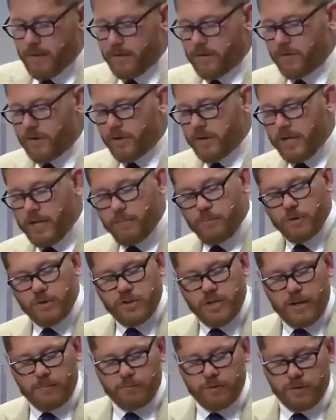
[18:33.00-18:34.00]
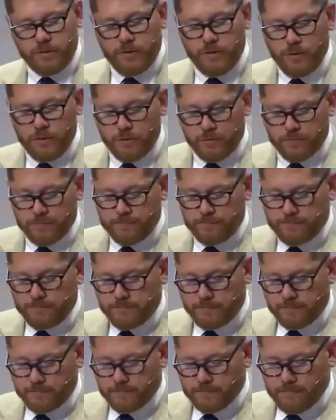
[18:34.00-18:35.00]
Turn to Hebrews chapter 2.
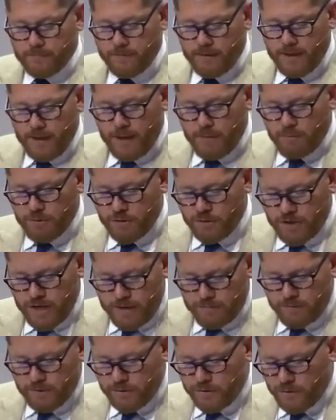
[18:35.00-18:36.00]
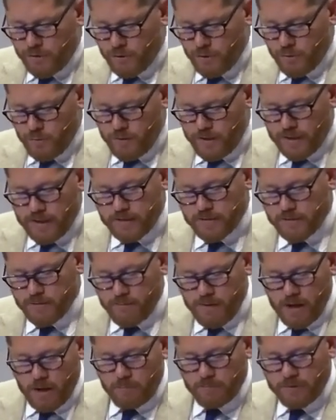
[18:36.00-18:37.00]
In Hebrews chapter 2, we get some
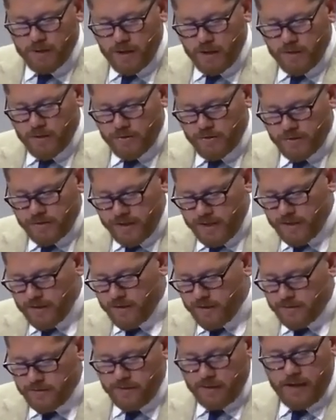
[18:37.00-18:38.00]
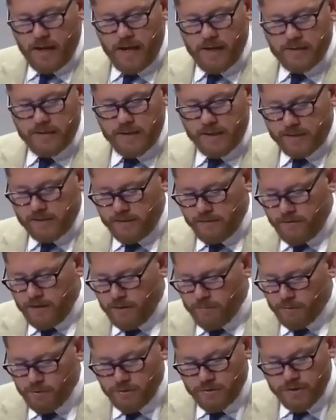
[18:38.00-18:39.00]
help to understand this. The context of
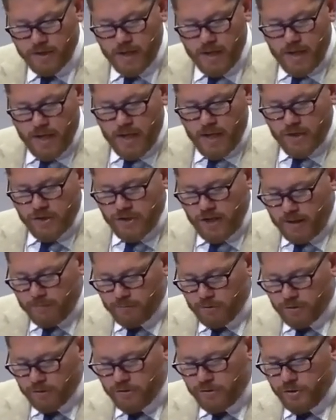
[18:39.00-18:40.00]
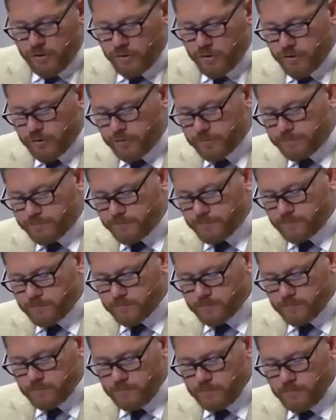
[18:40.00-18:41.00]
Hebrews chapter 2
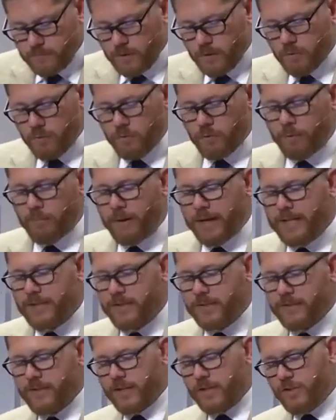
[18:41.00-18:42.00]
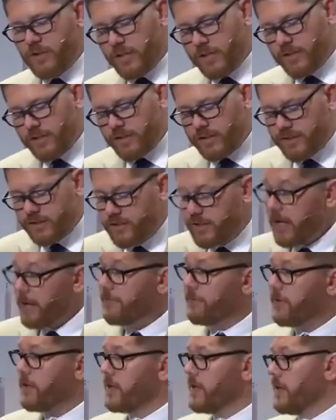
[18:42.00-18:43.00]
reminds us that Jesus
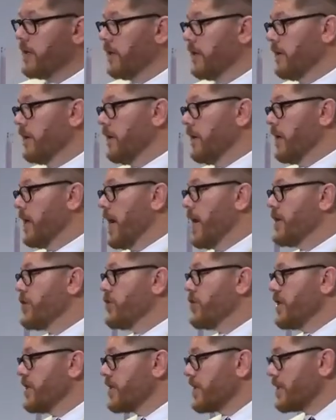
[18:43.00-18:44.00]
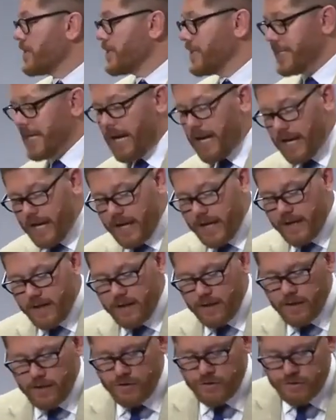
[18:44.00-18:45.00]
suffered and Jesus
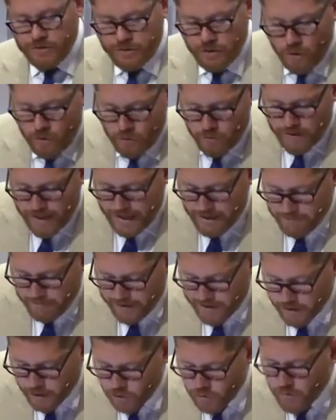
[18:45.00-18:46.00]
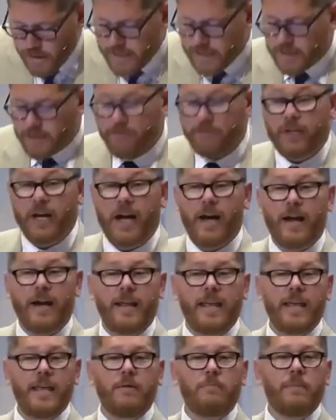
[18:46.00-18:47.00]
died so that by the grace of God
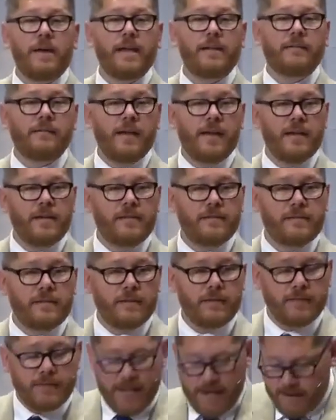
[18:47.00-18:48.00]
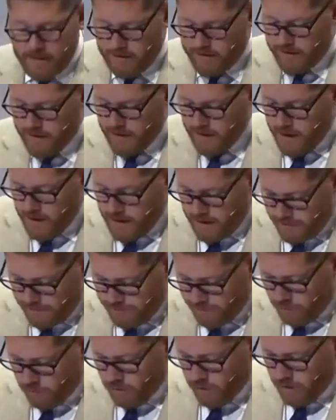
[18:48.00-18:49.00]
he may taste death
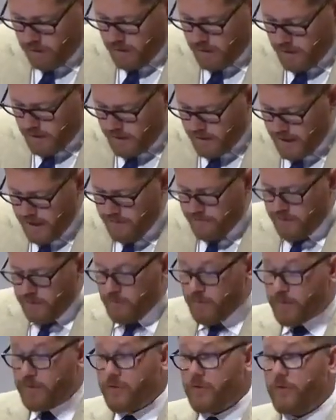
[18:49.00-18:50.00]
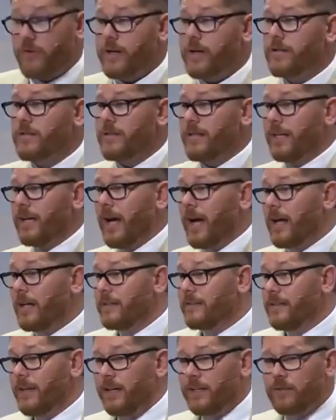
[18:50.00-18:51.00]
for everyone. So there's the
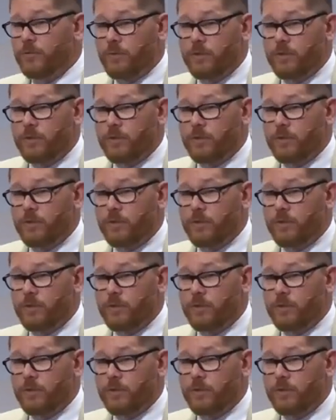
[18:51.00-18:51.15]
context.